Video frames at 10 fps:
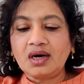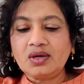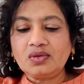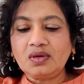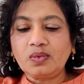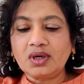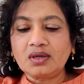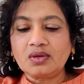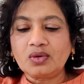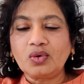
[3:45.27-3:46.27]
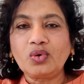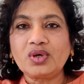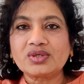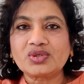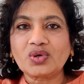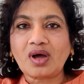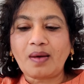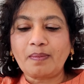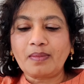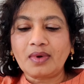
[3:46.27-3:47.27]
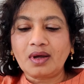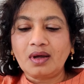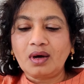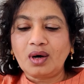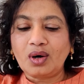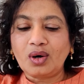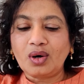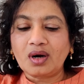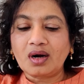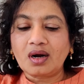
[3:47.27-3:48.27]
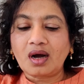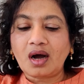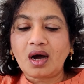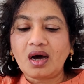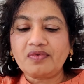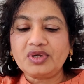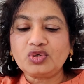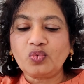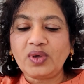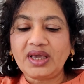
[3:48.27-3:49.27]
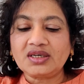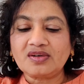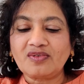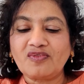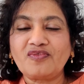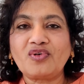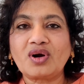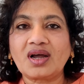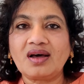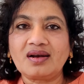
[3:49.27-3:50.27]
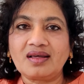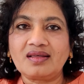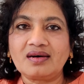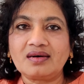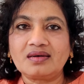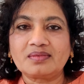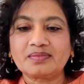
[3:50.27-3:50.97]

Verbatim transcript: "Are you the one who is to come, or are we to wait for another?"